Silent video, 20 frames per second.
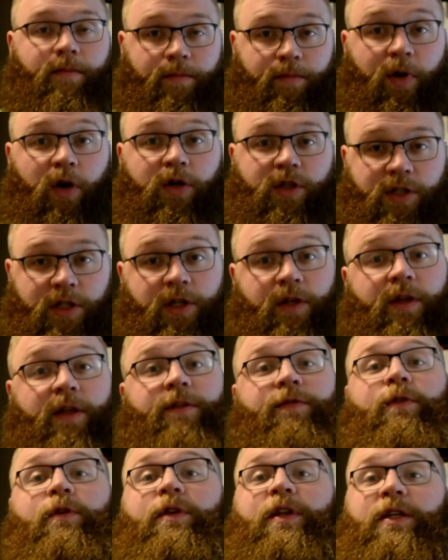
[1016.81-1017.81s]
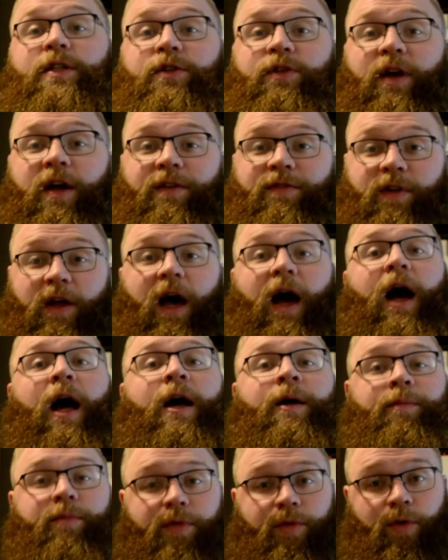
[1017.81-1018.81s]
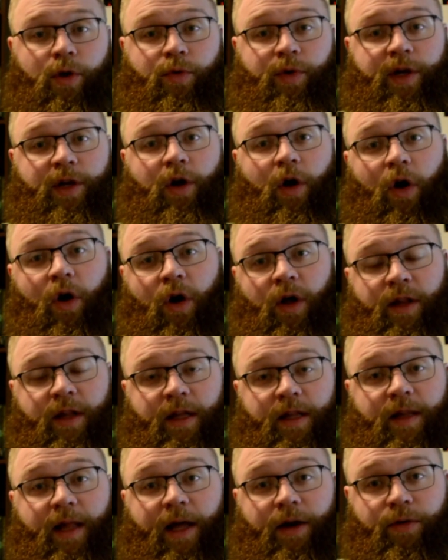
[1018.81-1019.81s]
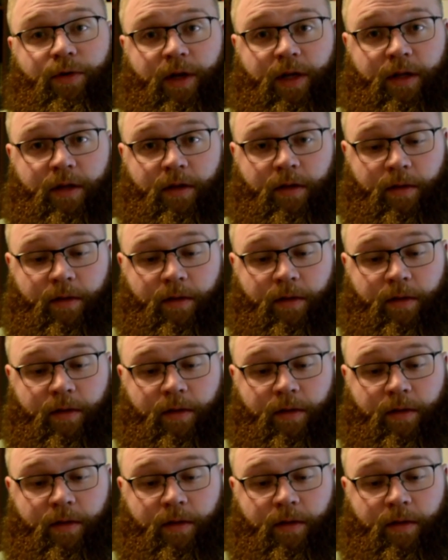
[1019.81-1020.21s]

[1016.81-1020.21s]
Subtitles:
Personally, for Discraft, I'm throwing on the lettering.